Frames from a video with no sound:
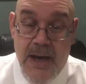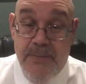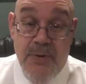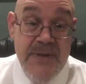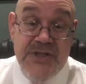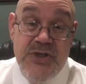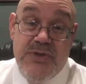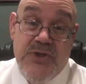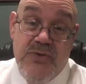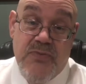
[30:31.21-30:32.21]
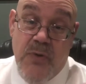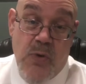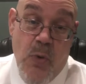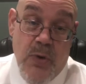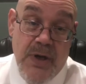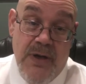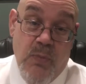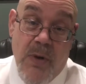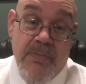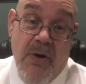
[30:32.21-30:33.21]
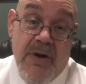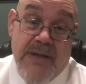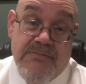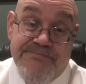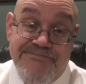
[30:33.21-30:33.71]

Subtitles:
permits you to record one party.